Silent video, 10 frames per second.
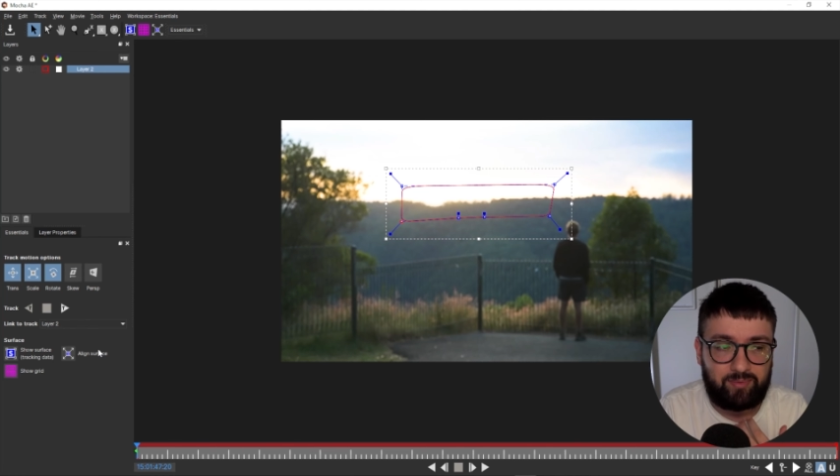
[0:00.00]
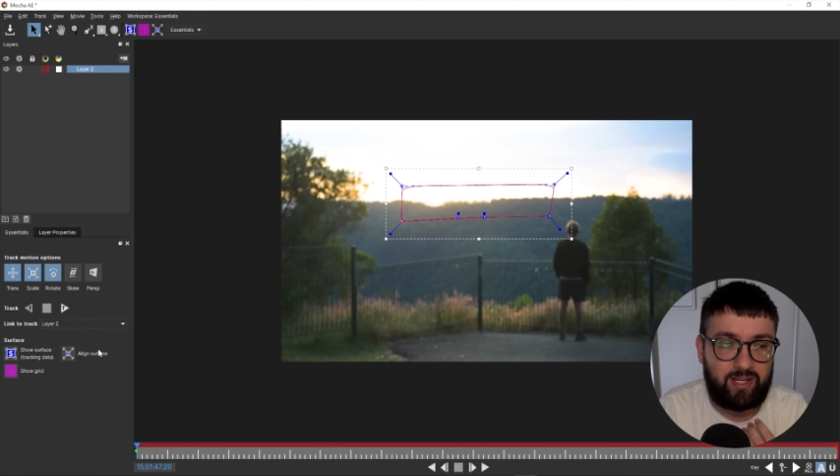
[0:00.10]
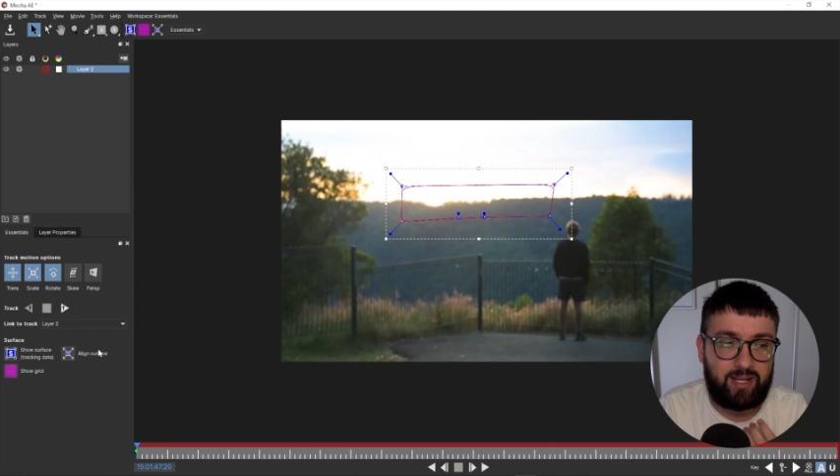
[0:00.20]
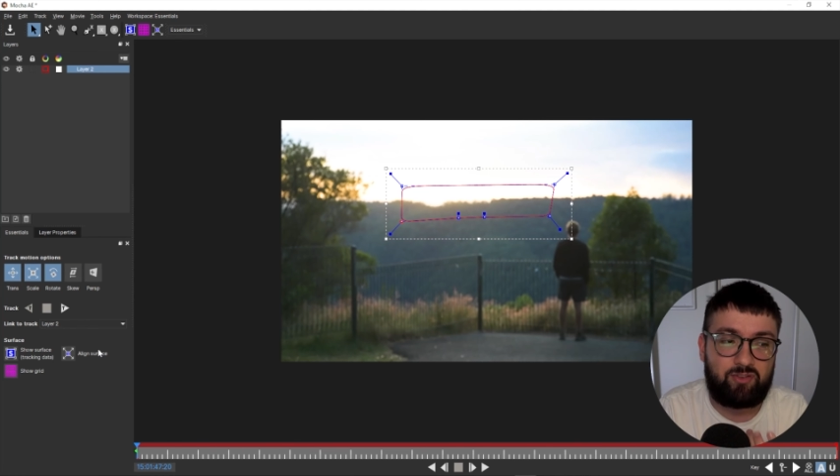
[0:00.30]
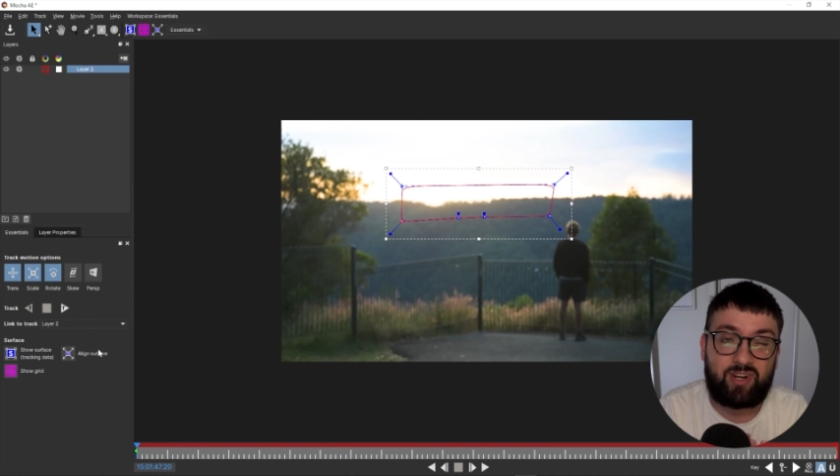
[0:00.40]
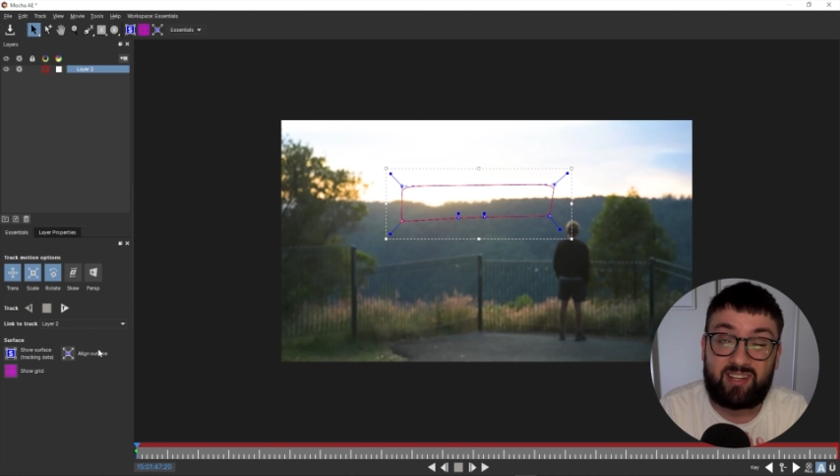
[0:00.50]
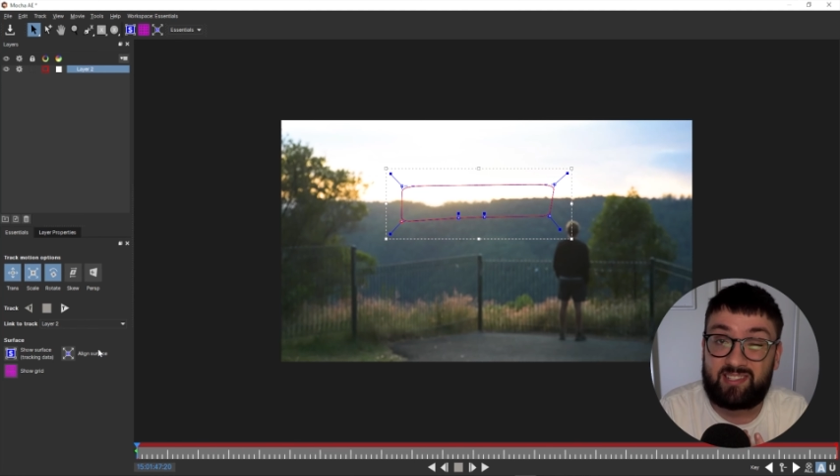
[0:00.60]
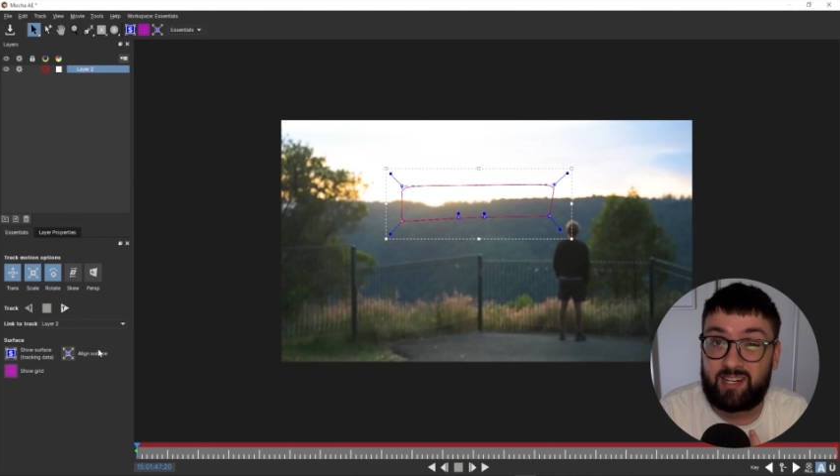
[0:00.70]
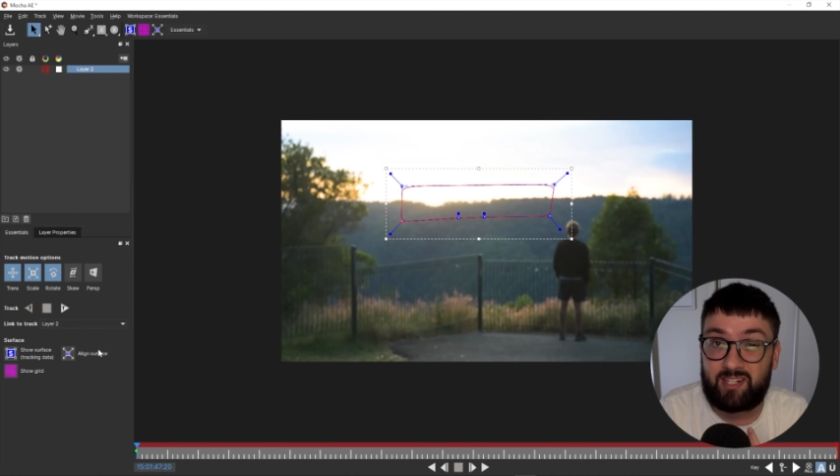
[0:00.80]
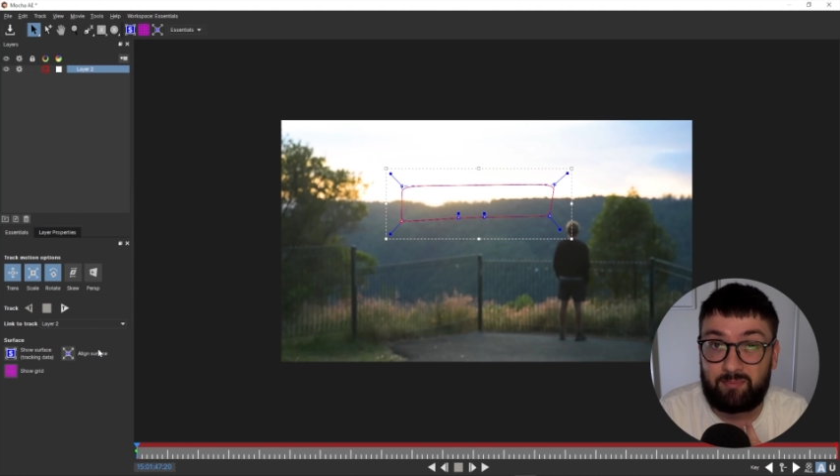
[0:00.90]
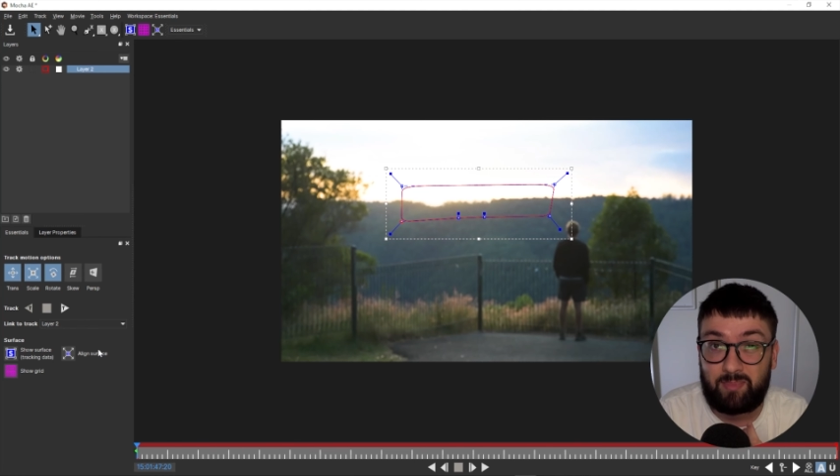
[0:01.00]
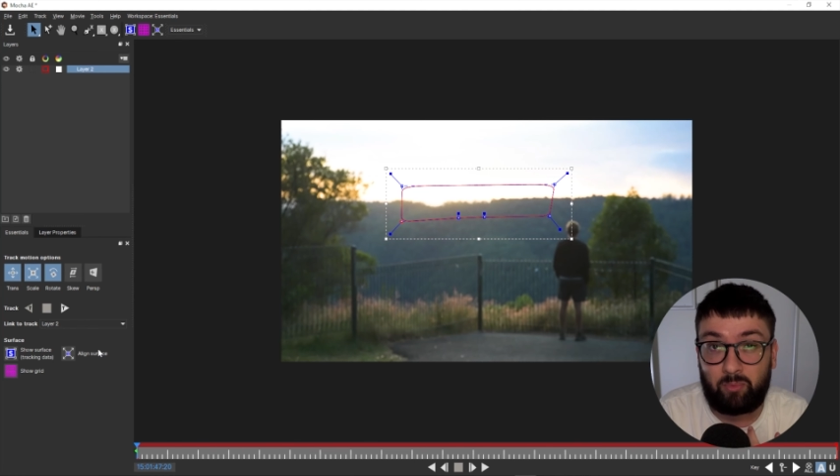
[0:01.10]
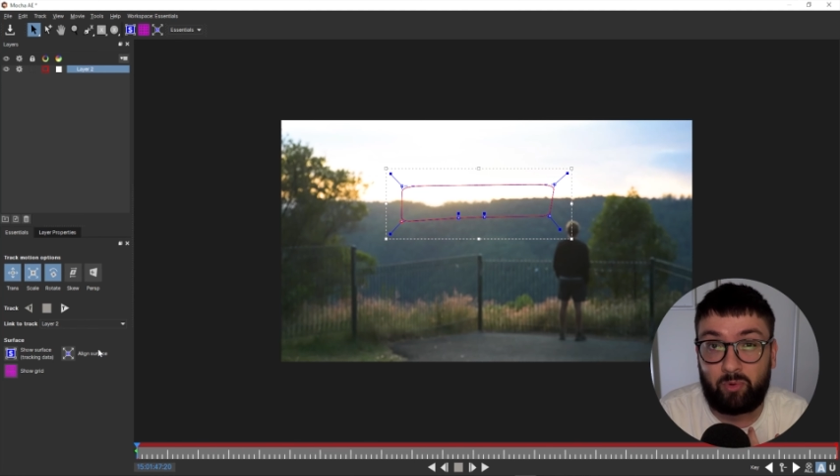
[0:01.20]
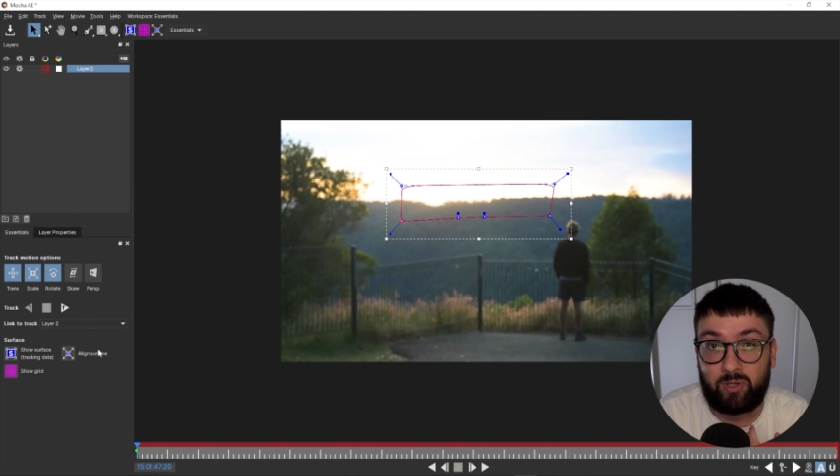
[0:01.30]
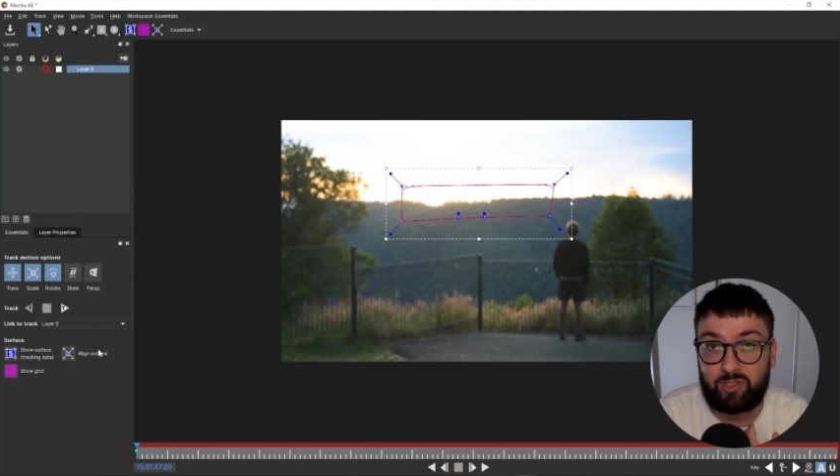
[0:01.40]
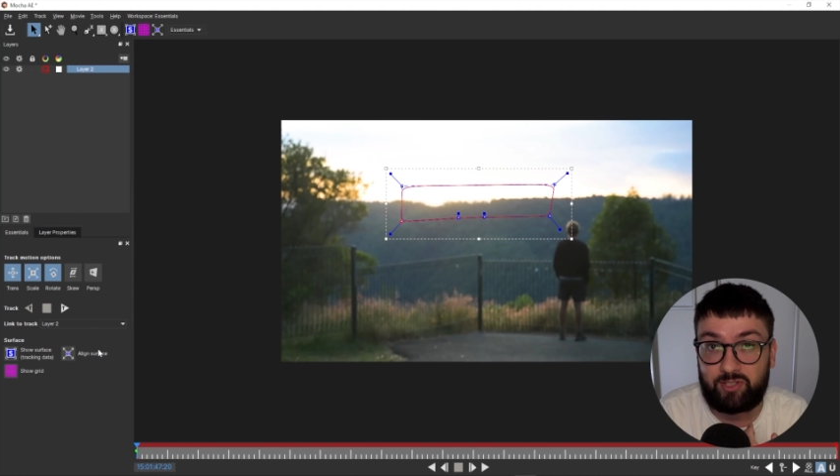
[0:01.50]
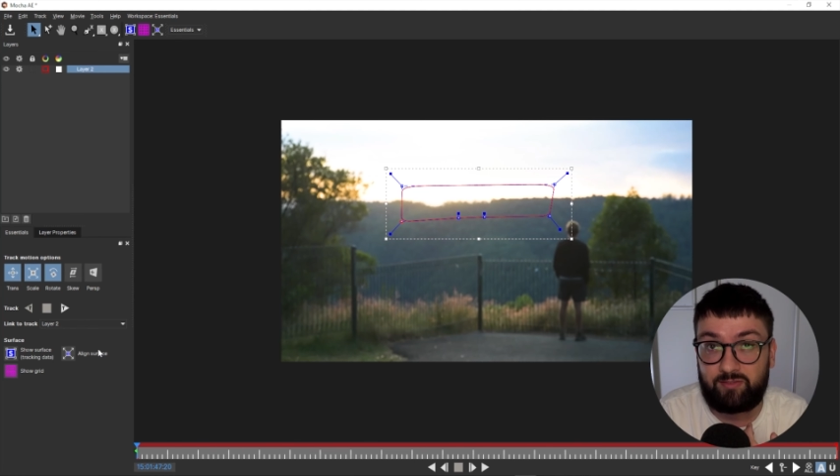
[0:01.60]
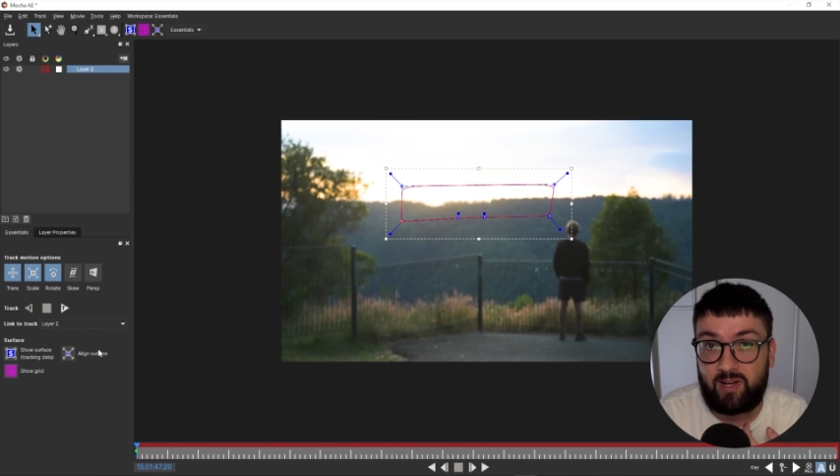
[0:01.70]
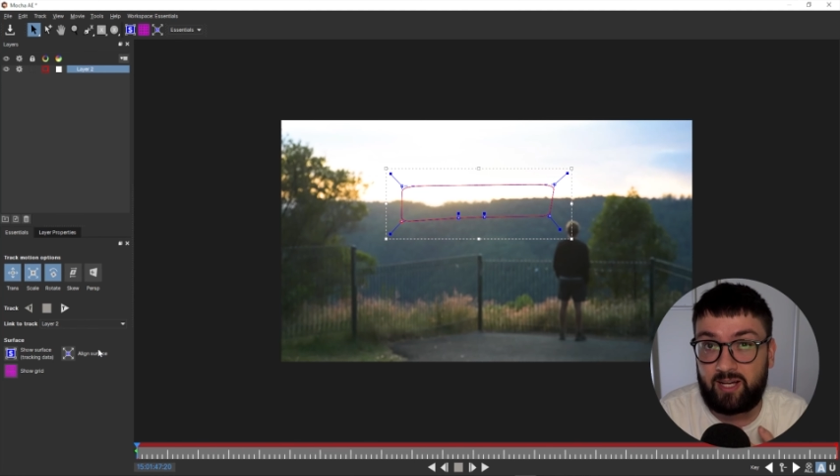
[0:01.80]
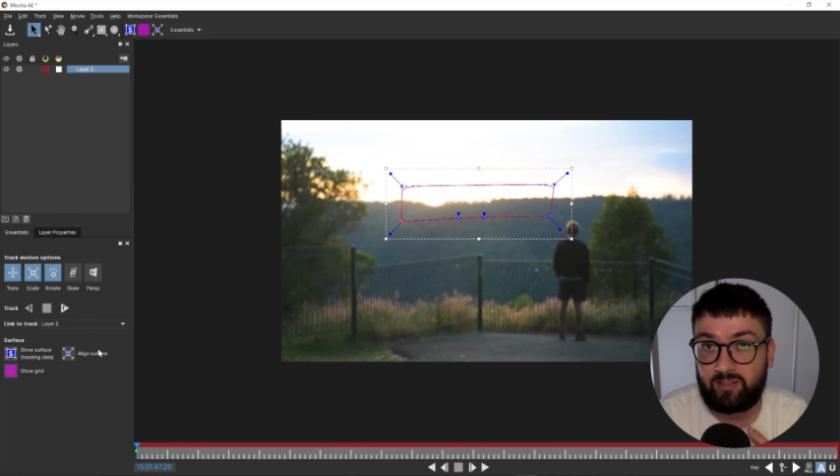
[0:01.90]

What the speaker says: then translation might work just fine.